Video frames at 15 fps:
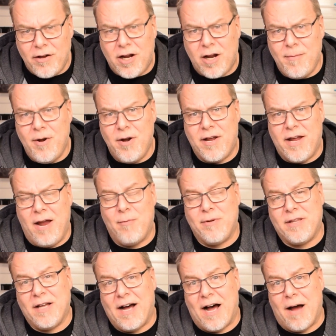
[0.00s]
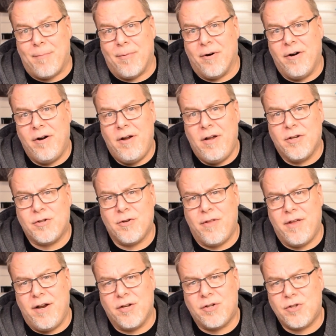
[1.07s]
communicate with the hopper so
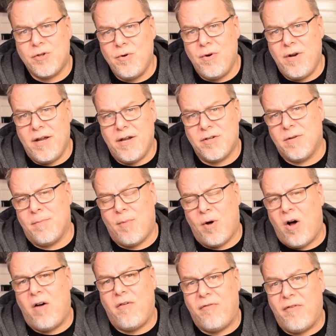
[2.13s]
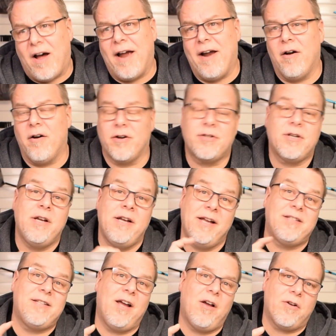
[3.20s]
that as soon as the ball fires,
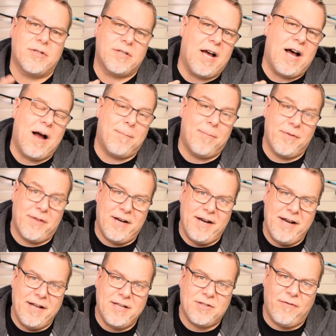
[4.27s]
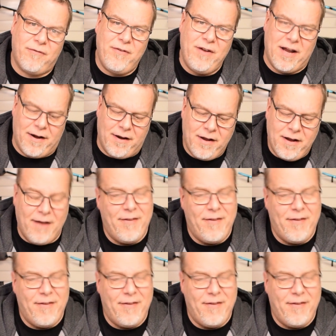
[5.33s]
it tells the hopper that it needs to feed.